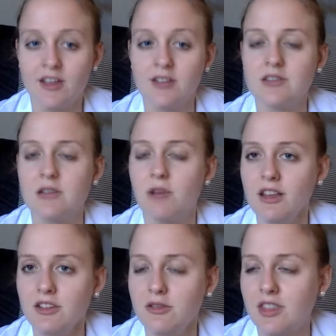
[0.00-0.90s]
So I
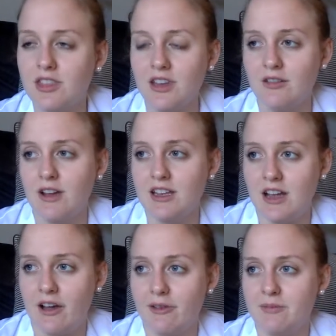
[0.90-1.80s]
want you to think right
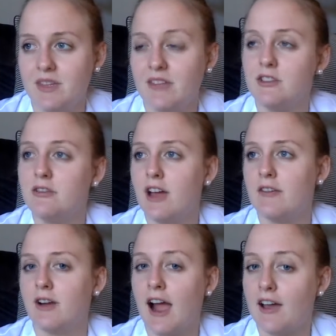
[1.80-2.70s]
now if you've
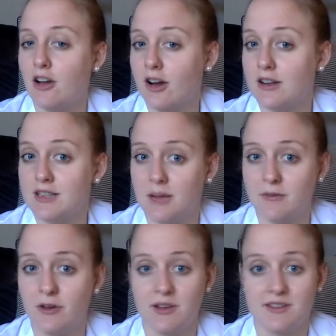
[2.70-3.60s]
ever had a hard time
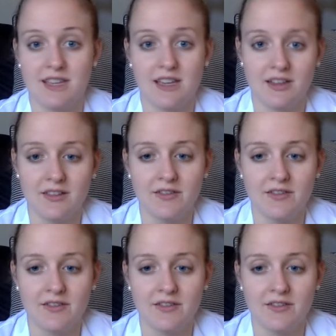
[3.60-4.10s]
focusing.